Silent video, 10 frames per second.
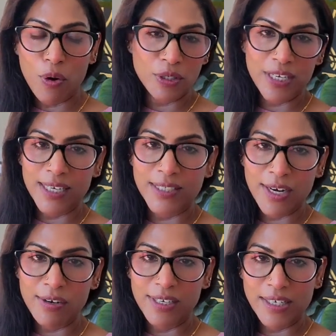and not take
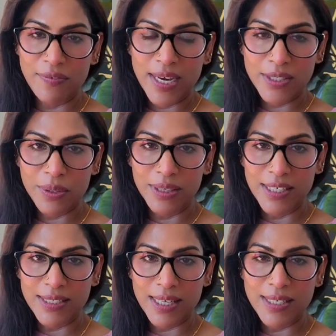general advice on
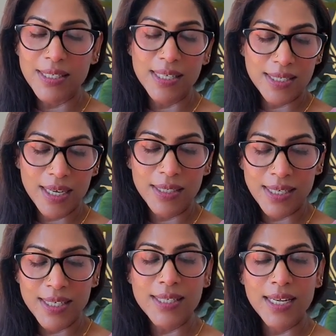these things. These are
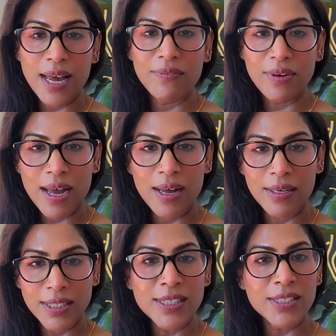things that
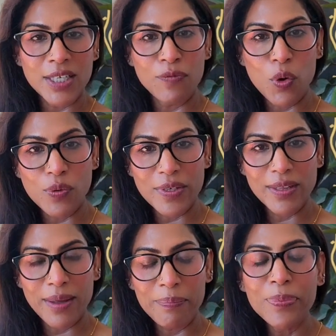have risks
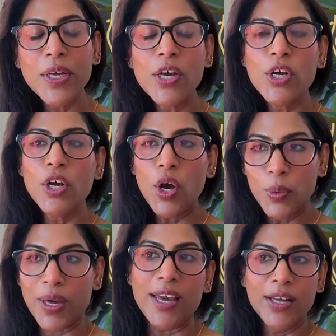involved in them.
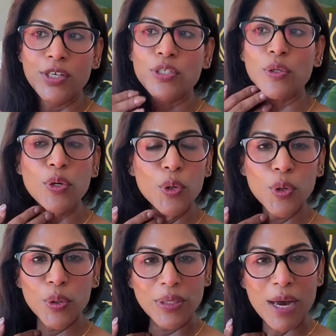Okay, so
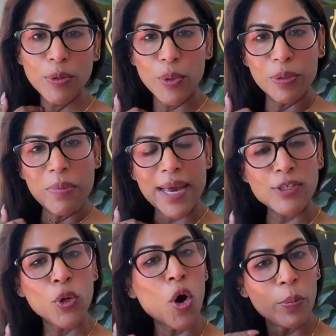now going
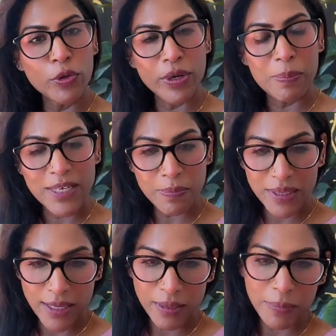back to hormone
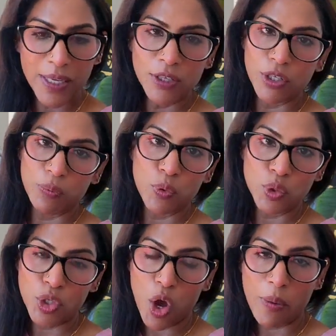replacement therapy, the
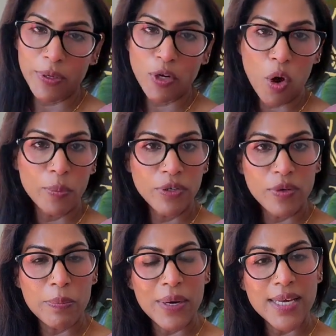most common
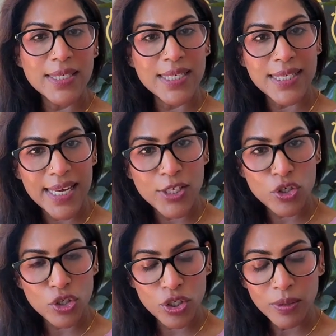hormone replaced is
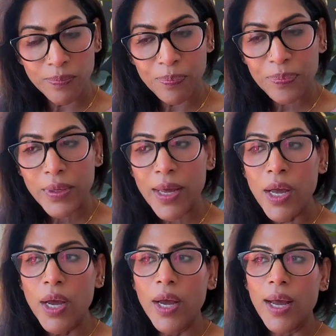estrogen.
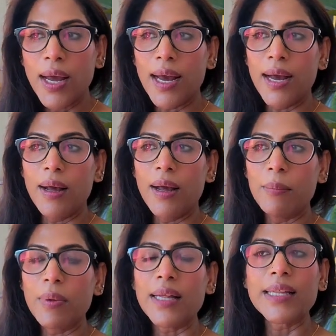
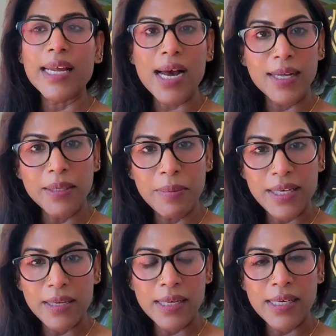There are other
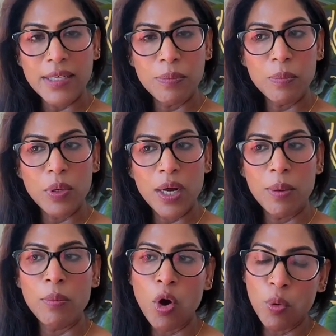
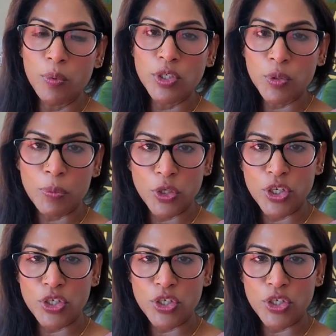hormones,